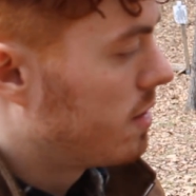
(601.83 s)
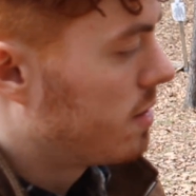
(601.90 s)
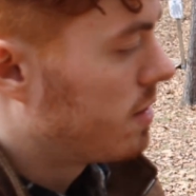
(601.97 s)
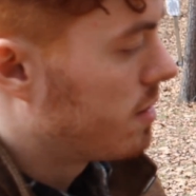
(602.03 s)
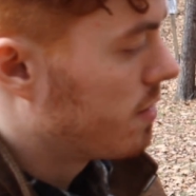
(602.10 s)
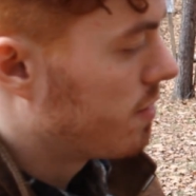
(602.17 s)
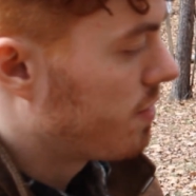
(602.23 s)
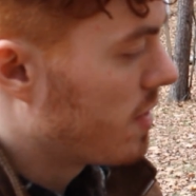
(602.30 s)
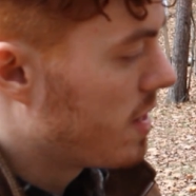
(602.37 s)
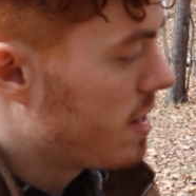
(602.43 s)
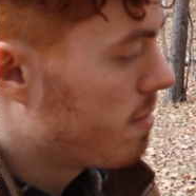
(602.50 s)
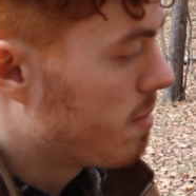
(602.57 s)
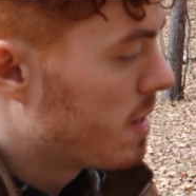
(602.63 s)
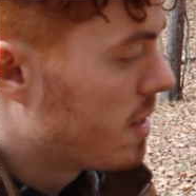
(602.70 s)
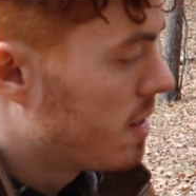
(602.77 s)
the
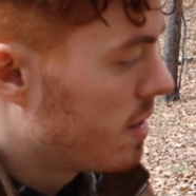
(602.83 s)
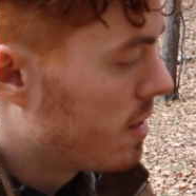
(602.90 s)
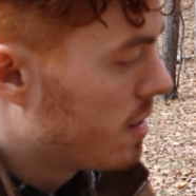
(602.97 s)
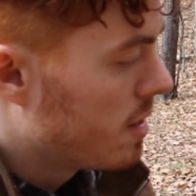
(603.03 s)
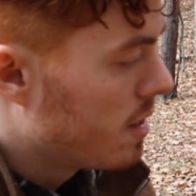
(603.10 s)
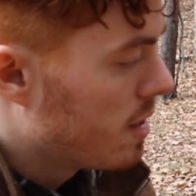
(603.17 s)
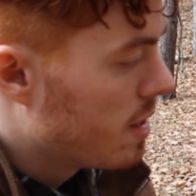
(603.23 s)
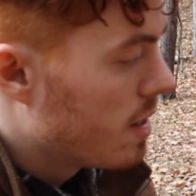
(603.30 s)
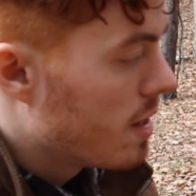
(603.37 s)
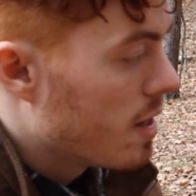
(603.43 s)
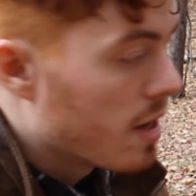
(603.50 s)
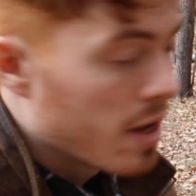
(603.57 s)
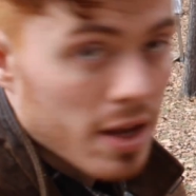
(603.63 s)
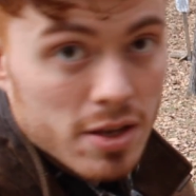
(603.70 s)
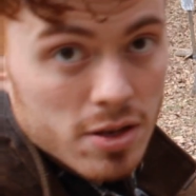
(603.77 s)
flame,
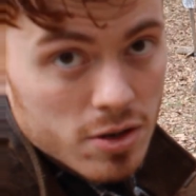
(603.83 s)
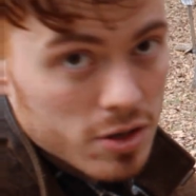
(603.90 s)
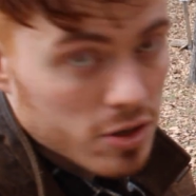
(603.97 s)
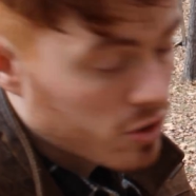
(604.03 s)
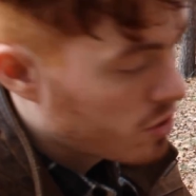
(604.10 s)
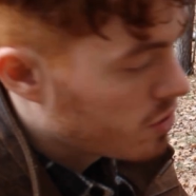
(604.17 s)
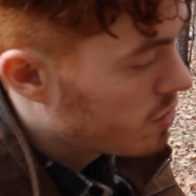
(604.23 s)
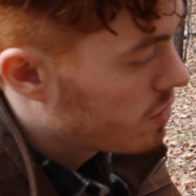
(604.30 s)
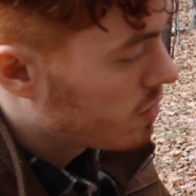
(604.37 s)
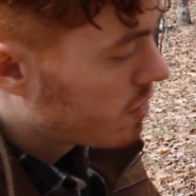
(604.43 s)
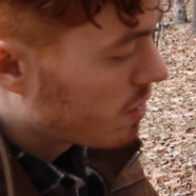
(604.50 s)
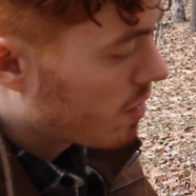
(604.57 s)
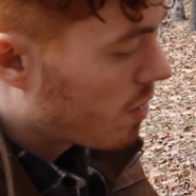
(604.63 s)
and you can choose a